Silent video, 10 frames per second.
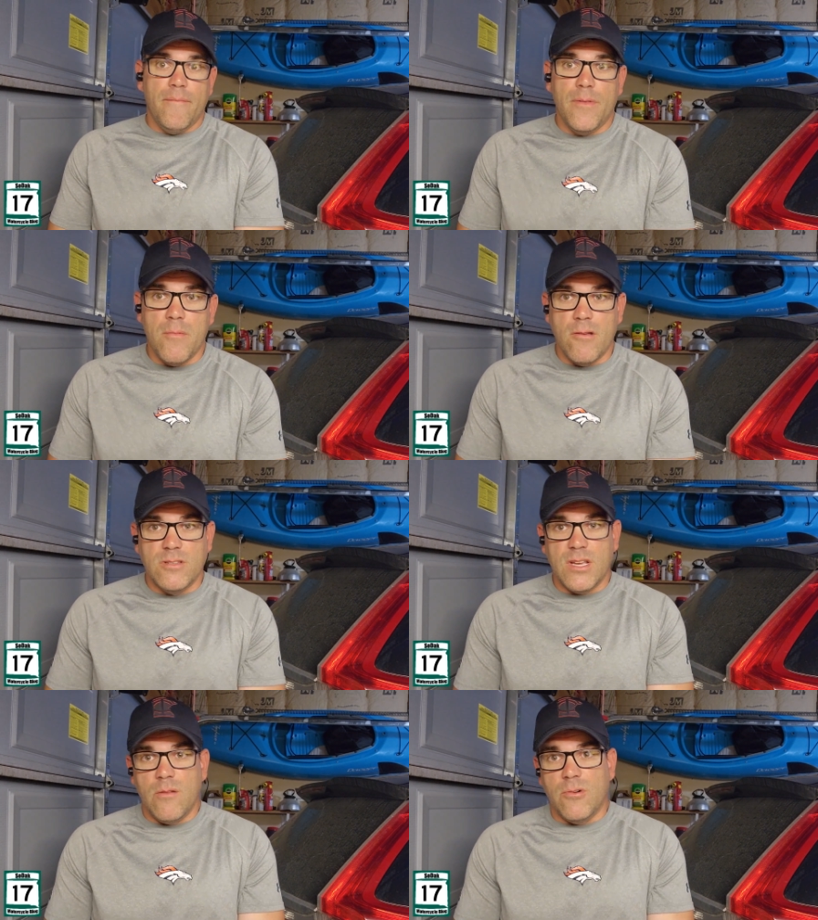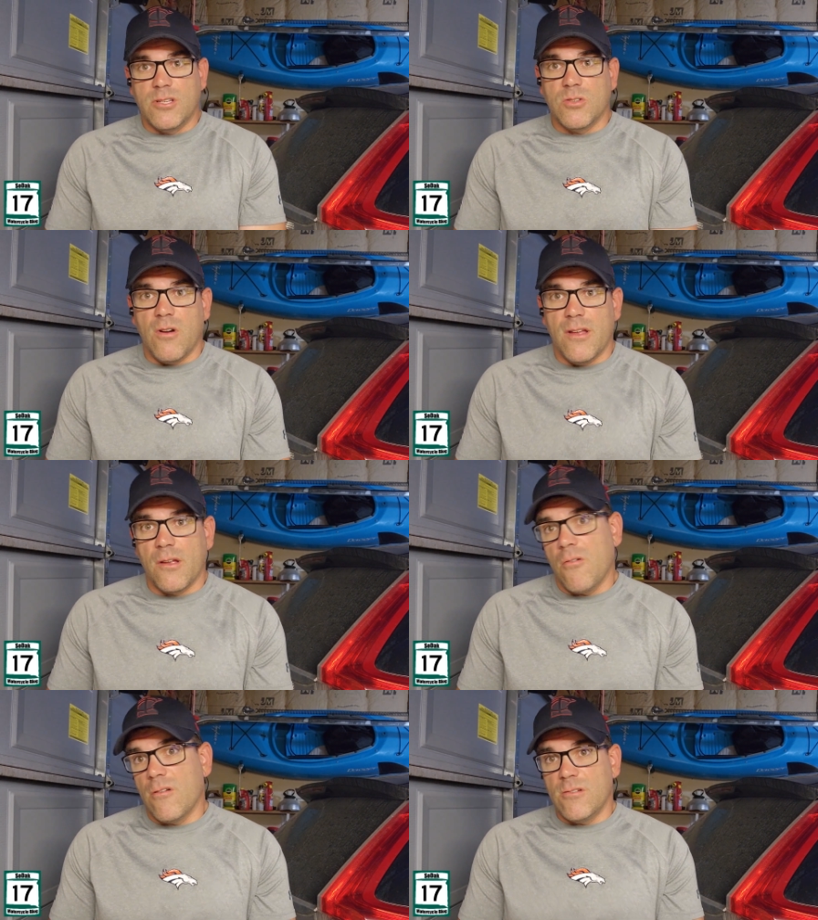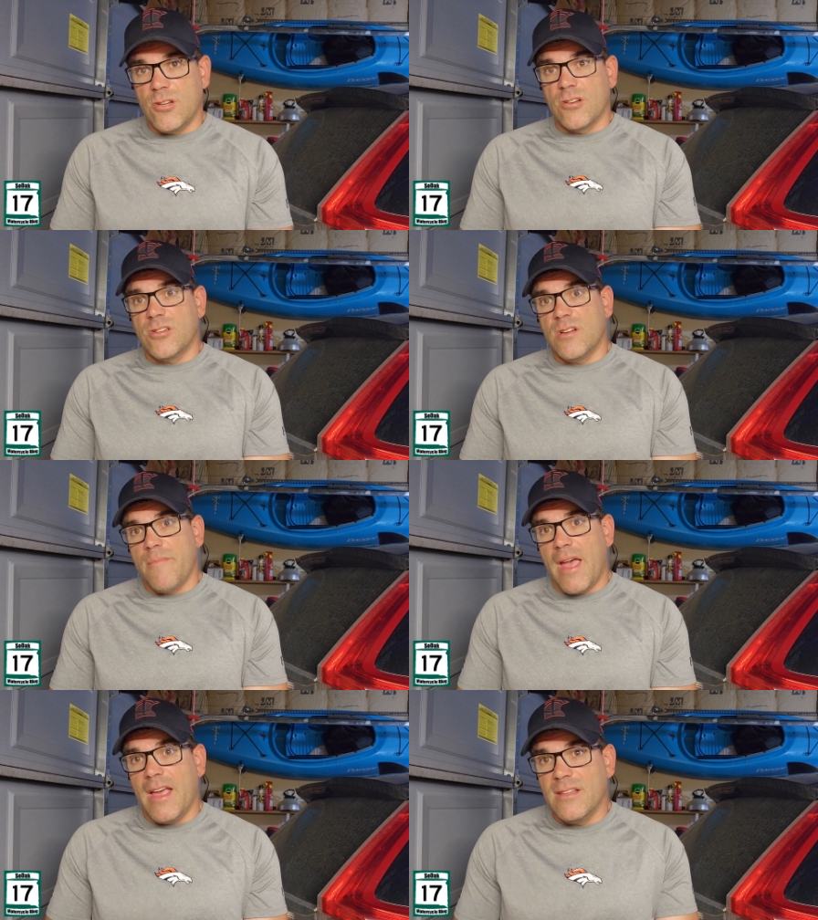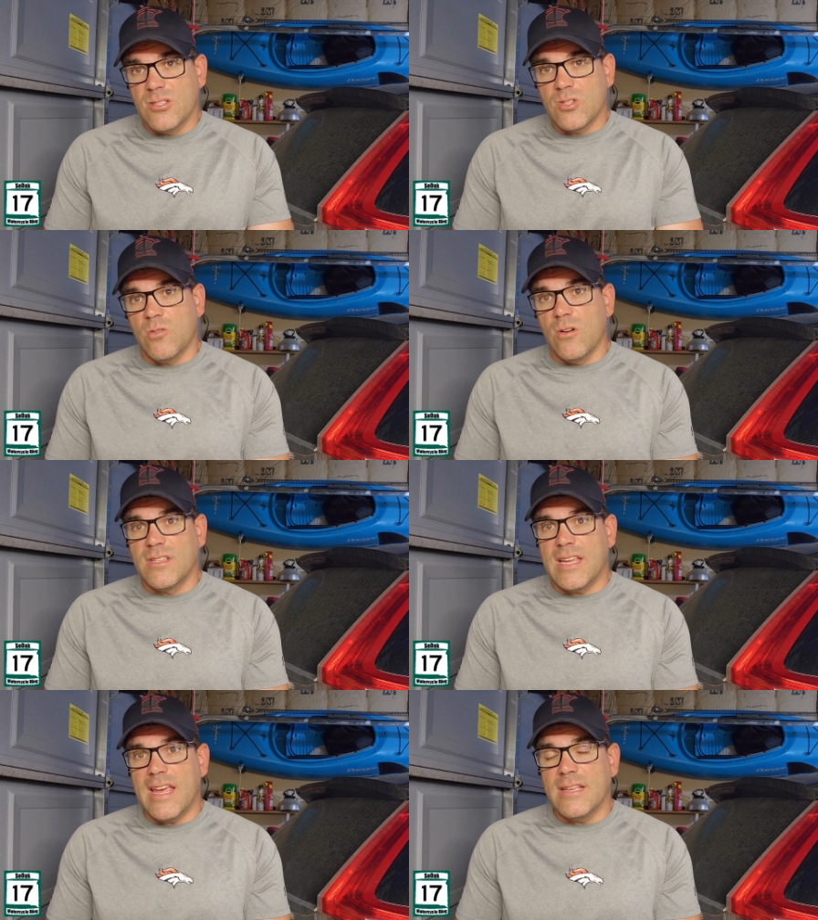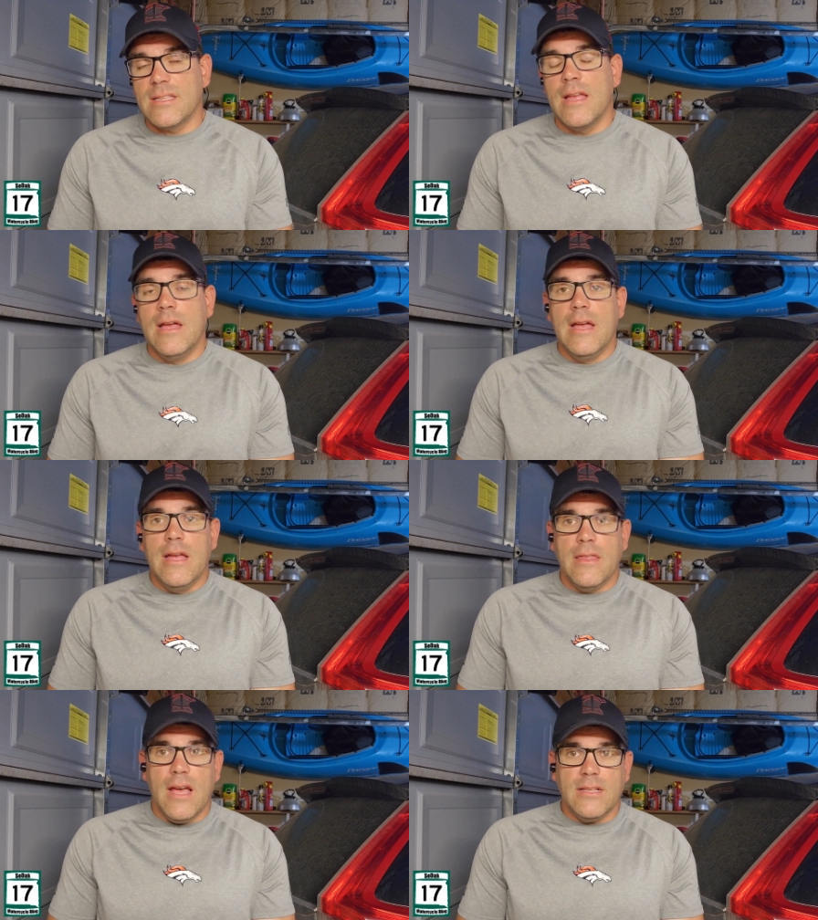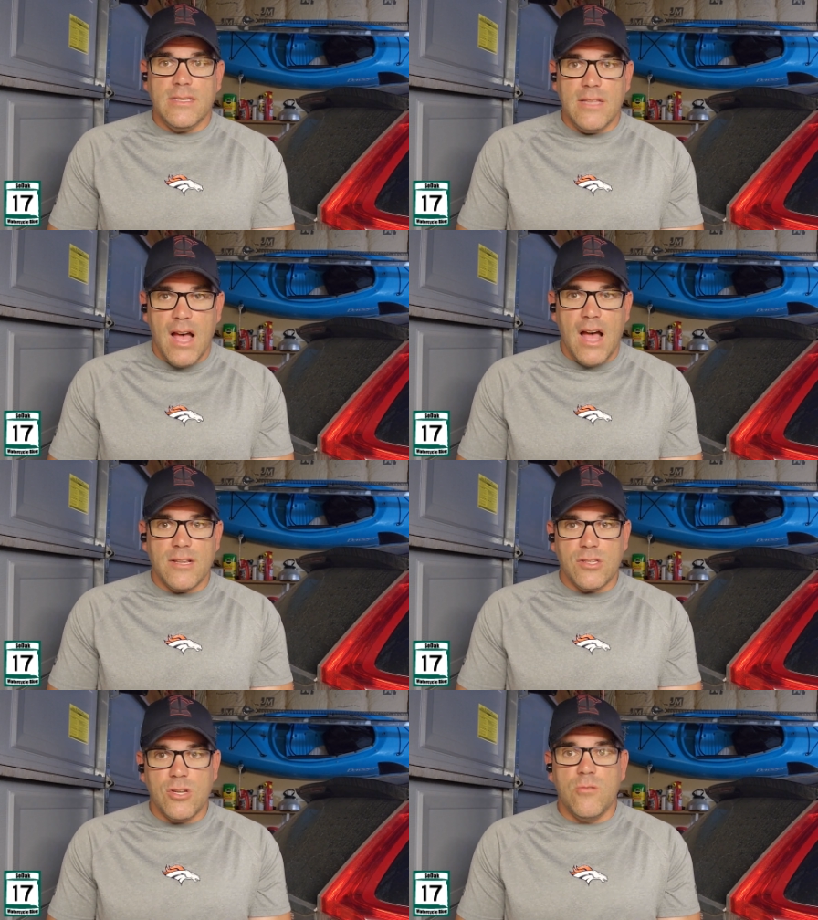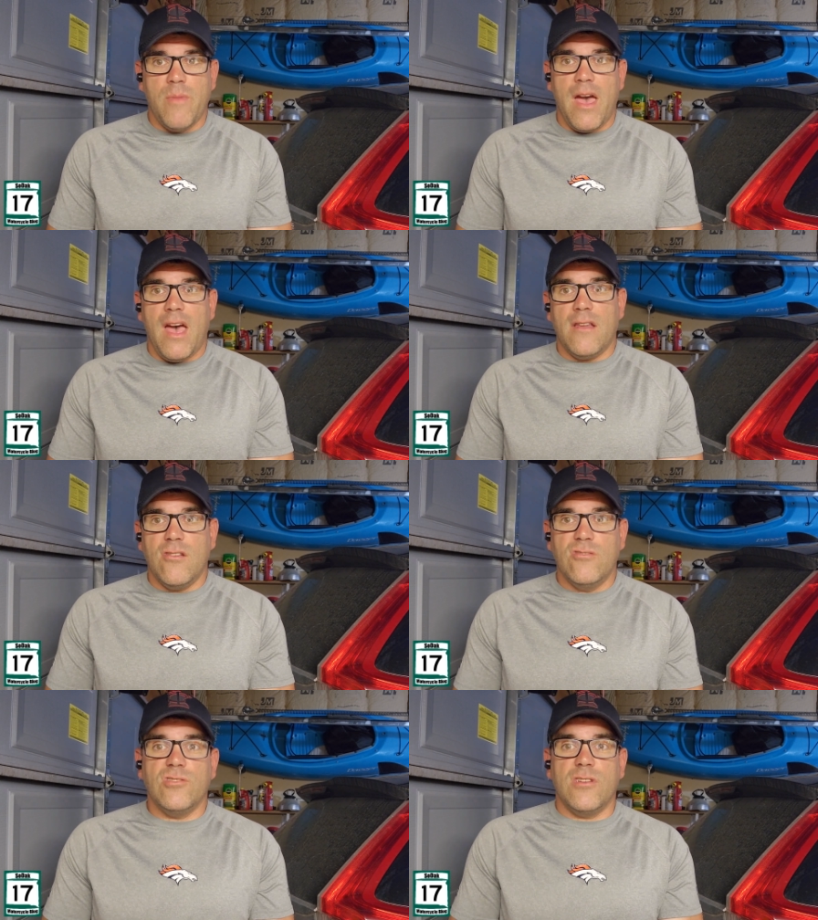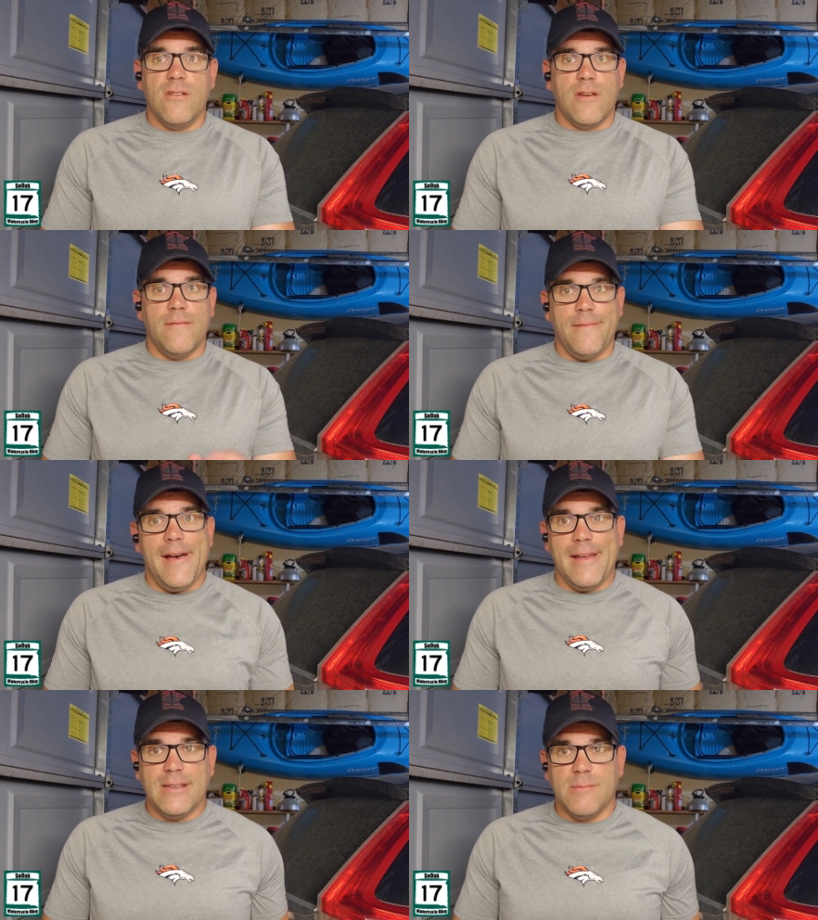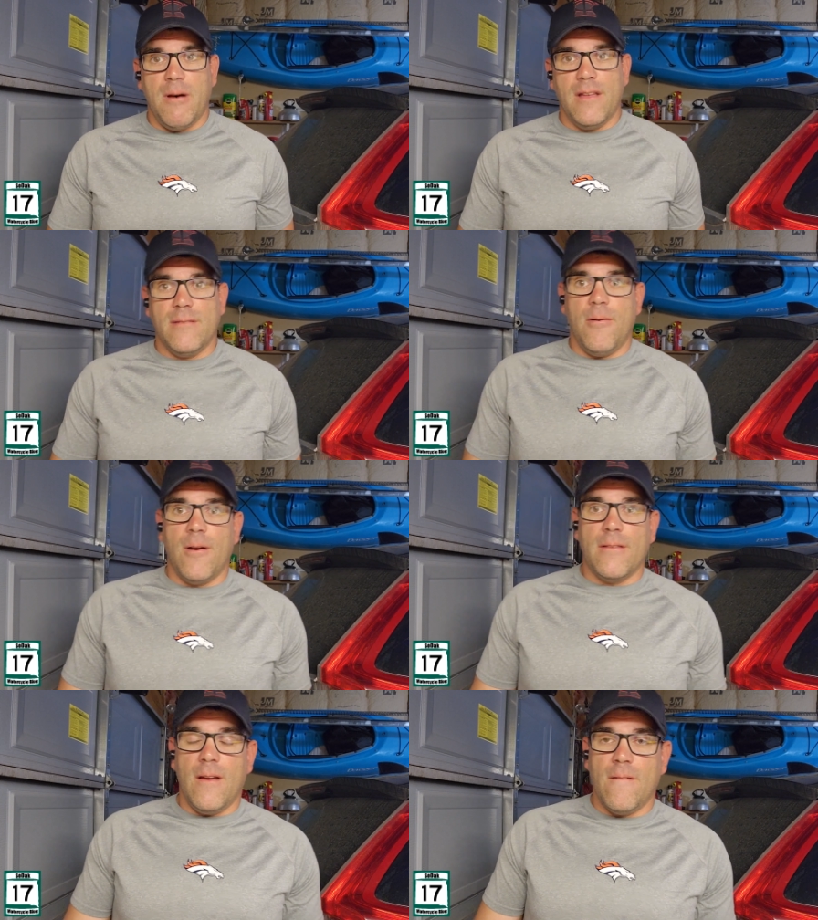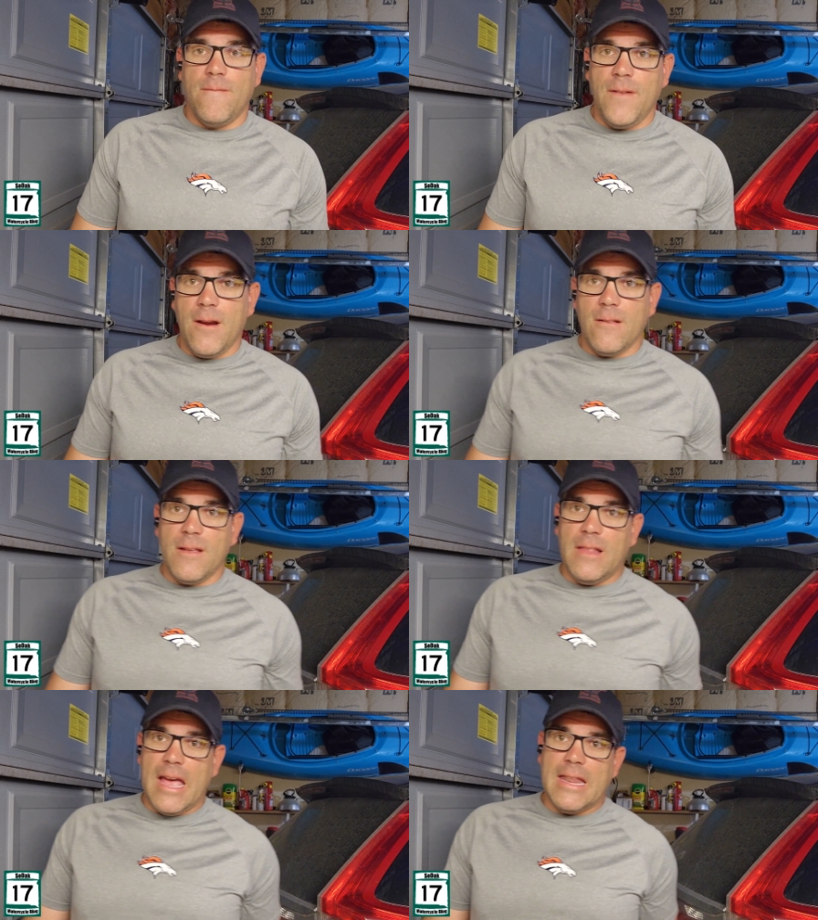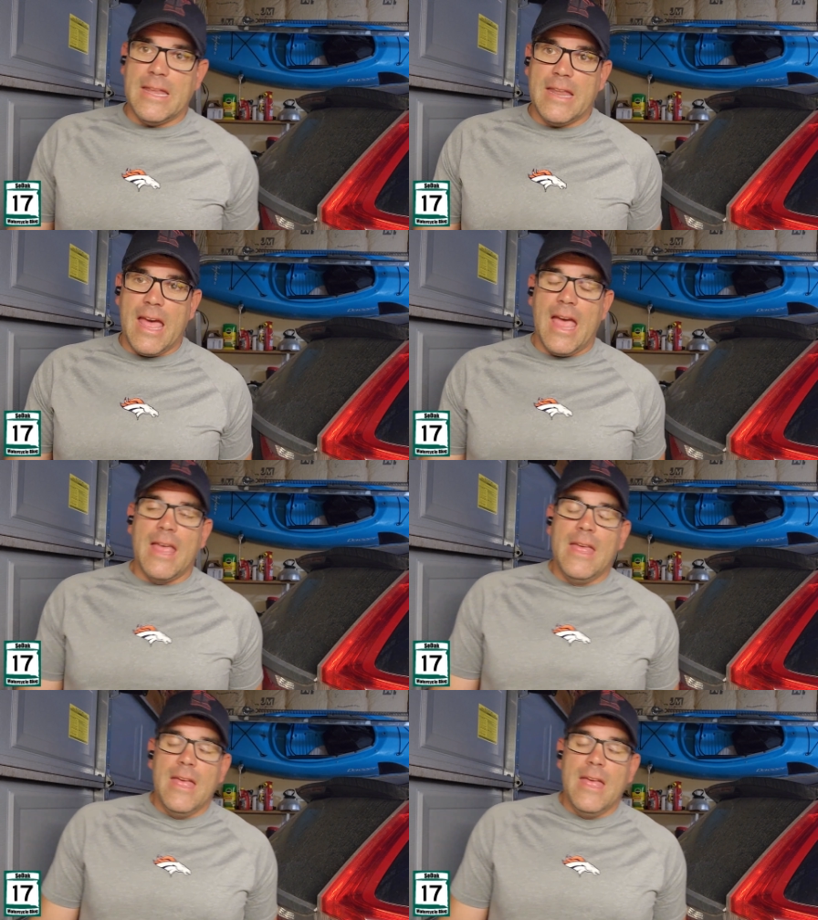the museum, which is right on the corner of Junction and Main, towards the east that's not too bad. Usually you can find a spot to park there fairly late in the day.